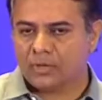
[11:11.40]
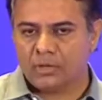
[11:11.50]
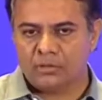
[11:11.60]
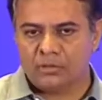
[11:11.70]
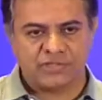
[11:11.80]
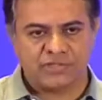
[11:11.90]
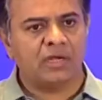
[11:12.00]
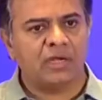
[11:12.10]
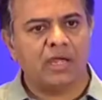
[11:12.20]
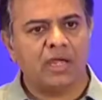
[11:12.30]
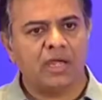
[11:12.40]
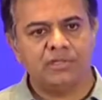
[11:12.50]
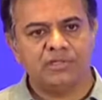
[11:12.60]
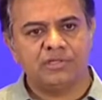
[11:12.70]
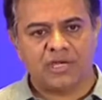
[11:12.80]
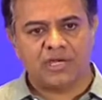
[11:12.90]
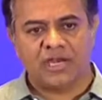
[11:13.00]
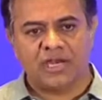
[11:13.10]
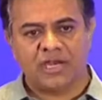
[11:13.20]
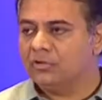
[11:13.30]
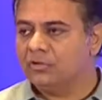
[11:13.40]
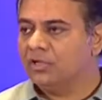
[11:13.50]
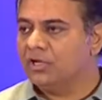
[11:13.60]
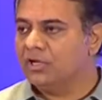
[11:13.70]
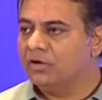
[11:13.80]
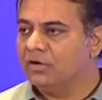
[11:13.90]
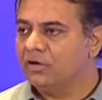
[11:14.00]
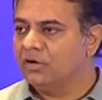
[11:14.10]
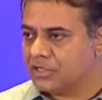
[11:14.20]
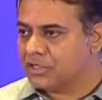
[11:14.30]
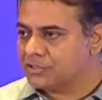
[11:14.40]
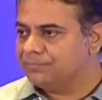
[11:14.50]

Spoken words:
The second I stands for infrastructure.